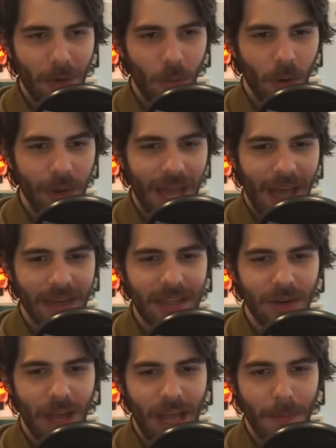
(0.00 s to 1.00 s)
what we had
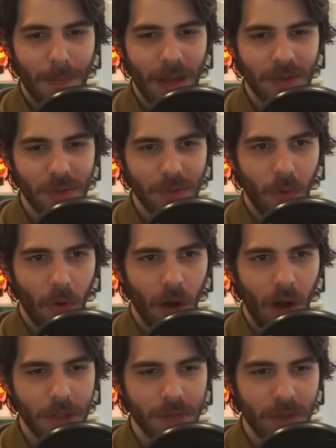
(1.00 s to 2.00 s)
here, a Panzer IV
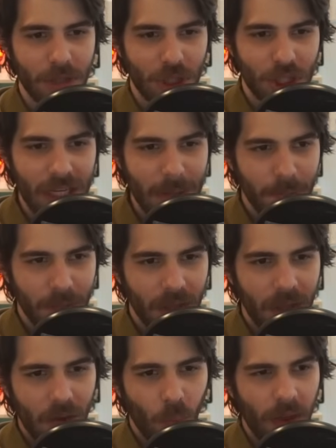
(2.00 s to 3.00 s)
Ostfront G
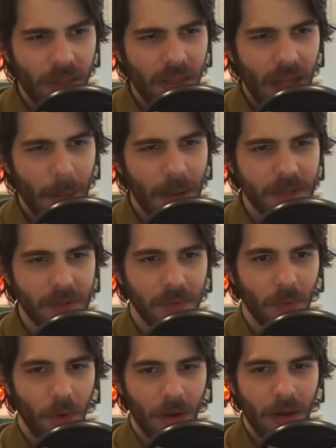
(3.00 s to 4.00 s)
with a Panzer
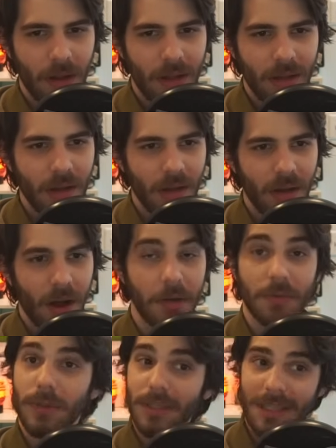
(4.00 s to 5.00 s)
IV
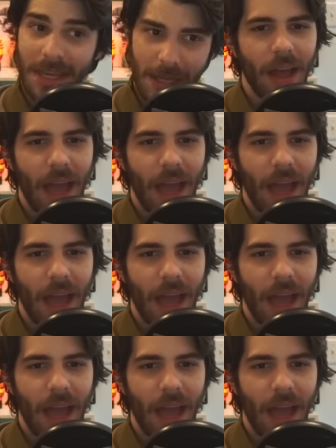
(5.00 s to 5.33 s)
Ostfront D.